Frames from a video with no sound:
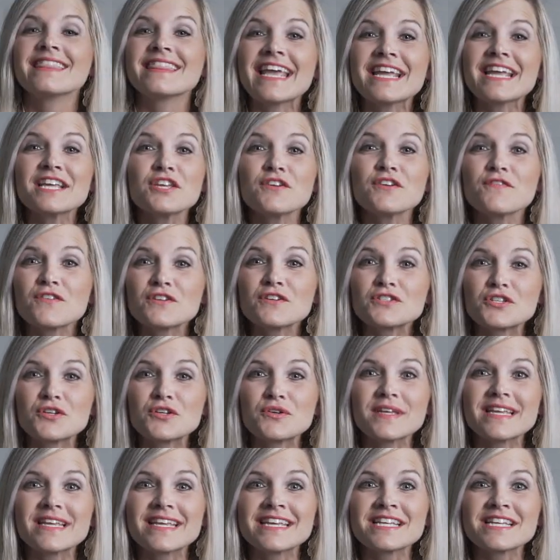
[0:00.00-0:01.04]
Thank you for
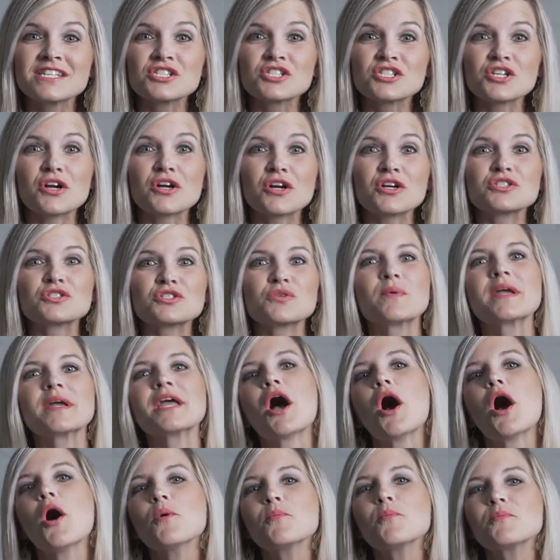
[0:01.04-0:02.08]
tuning in, church.
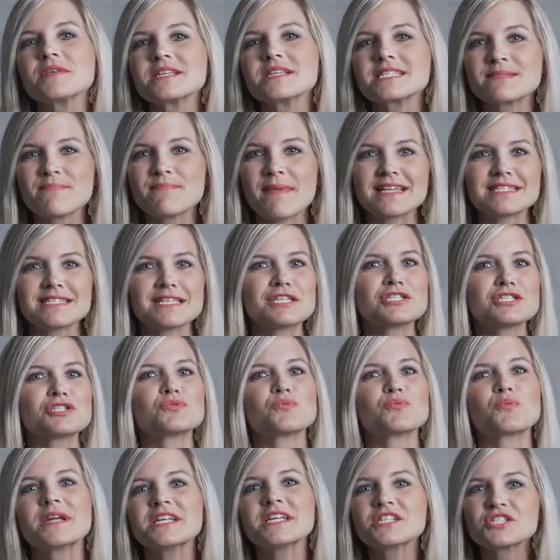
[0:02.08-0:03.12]
We hope this
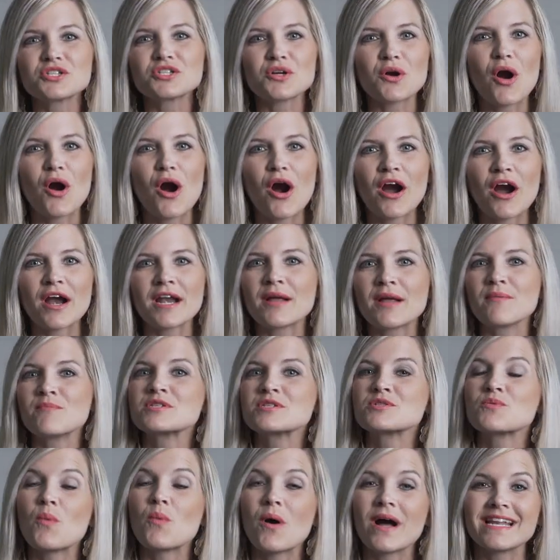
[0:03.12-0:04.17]
message reached your heart and
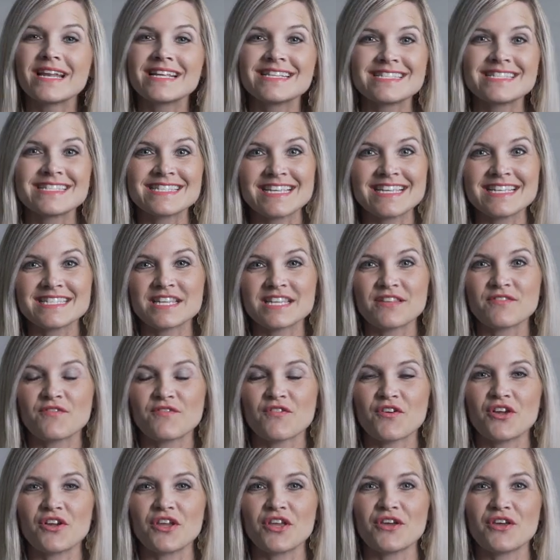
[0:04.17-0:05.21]
was one in season
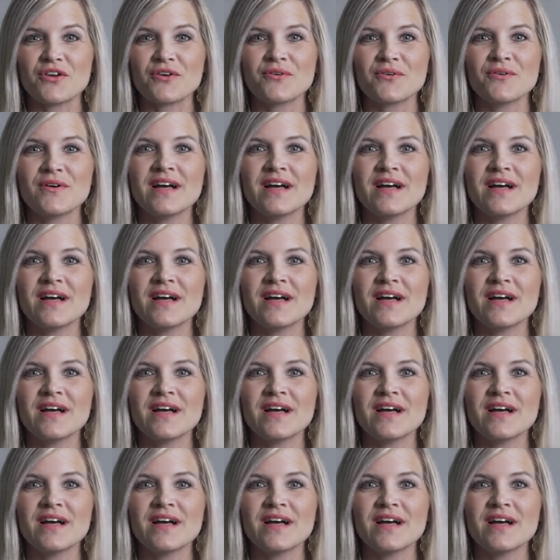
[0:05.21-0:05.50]
for you.